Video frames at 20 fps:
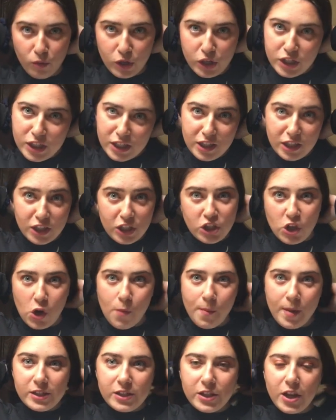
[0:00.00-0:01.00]
the show
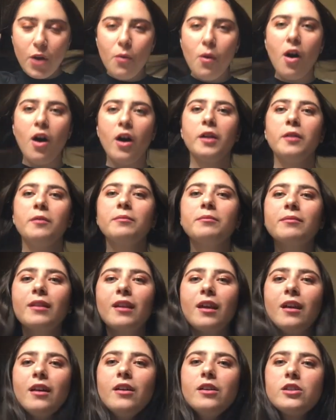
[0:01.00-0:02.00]
must go on.
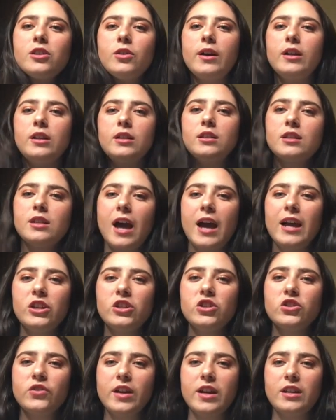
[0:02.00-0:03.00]
So I just kind of
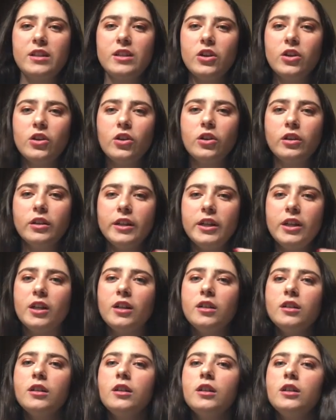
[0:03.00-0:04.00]
straightened it earlier.
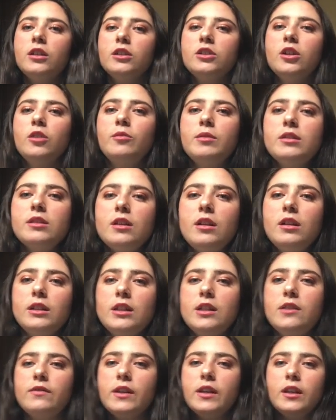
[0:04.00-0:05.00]
So I'm just going to
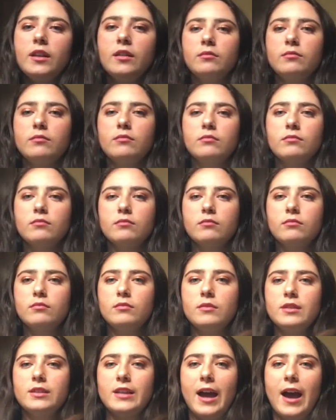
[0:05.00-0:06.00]
leave it
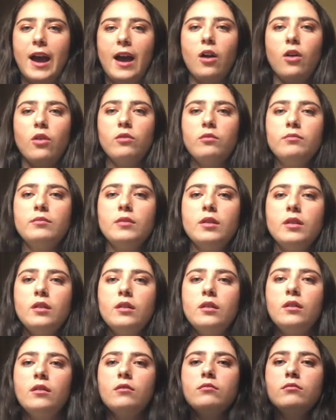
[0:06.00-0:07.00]
down.
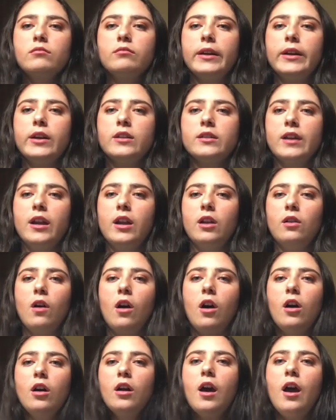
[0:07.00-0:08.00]
My hair's kind of
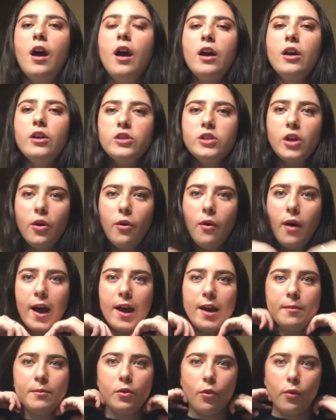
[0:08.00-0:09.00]
long. So
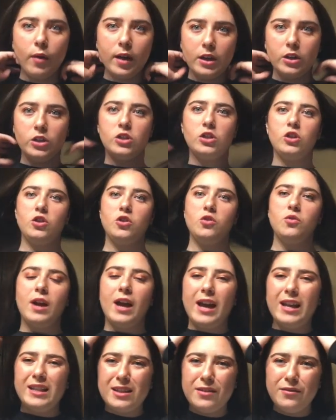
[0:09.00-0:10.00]
I'm going to,
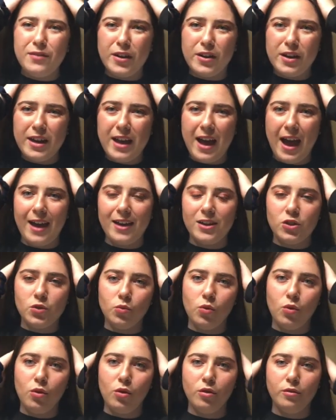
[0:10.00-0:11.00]
it's like a very
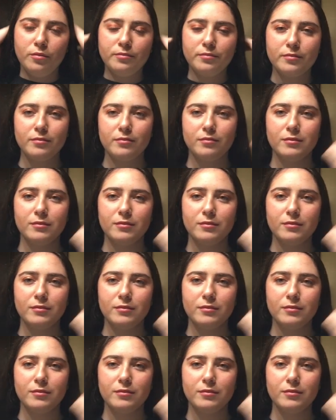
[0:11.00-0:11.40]
casual